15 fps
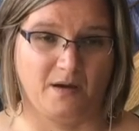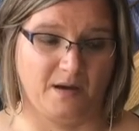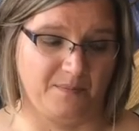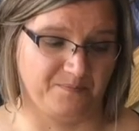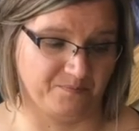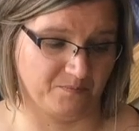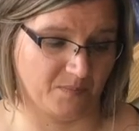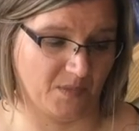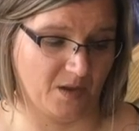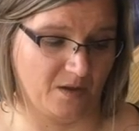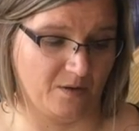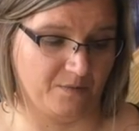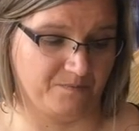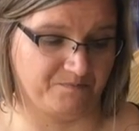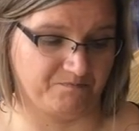If
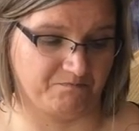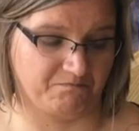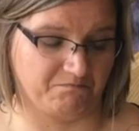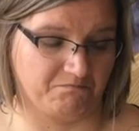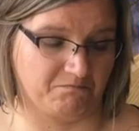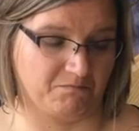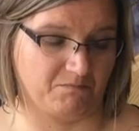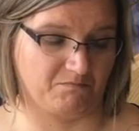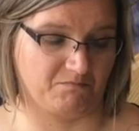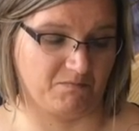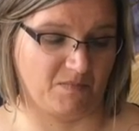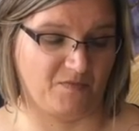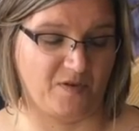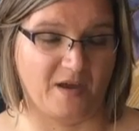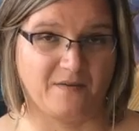
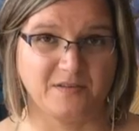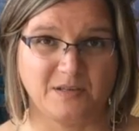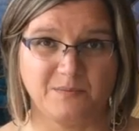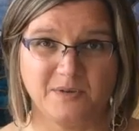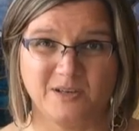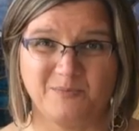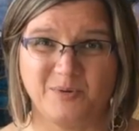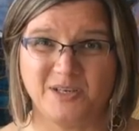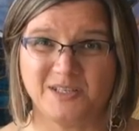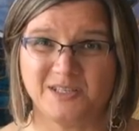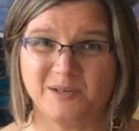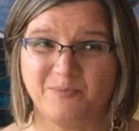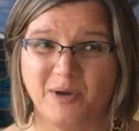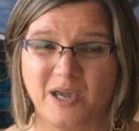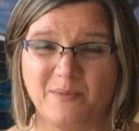you have some little
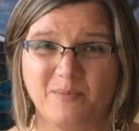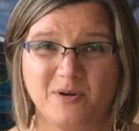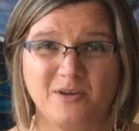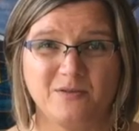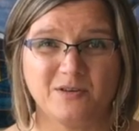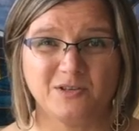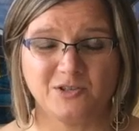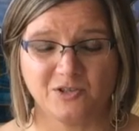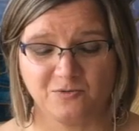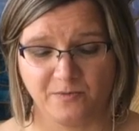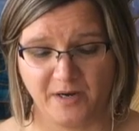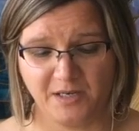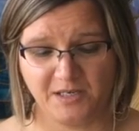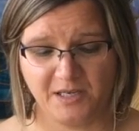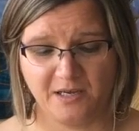pieces of paper, you can just
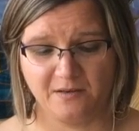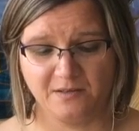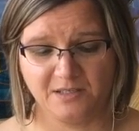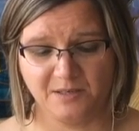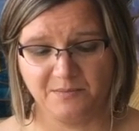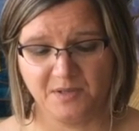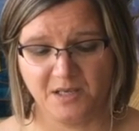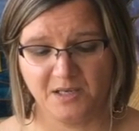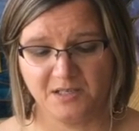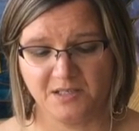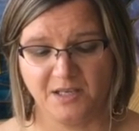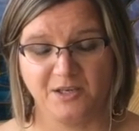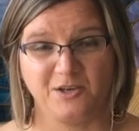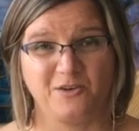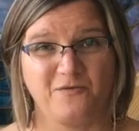write down some things
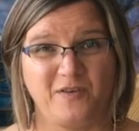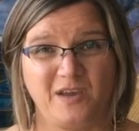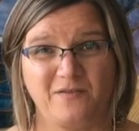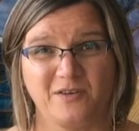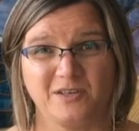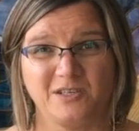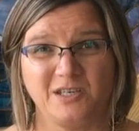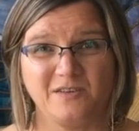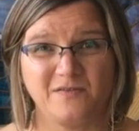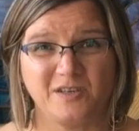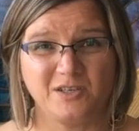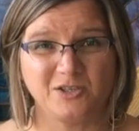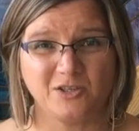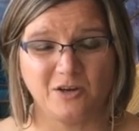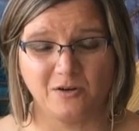like your favorite
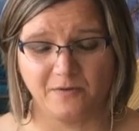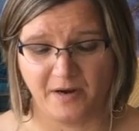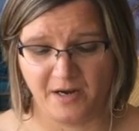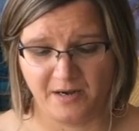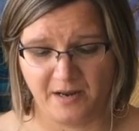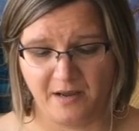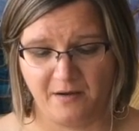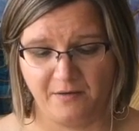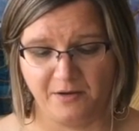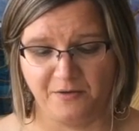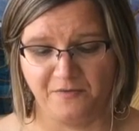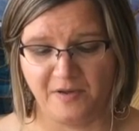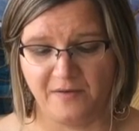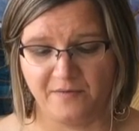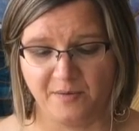TV show right now, your
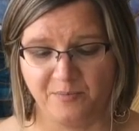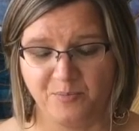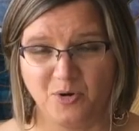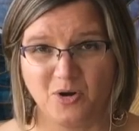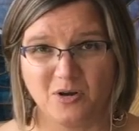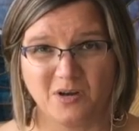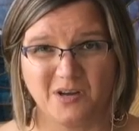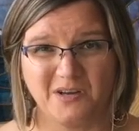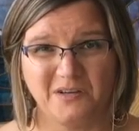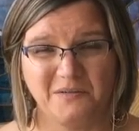favorite book,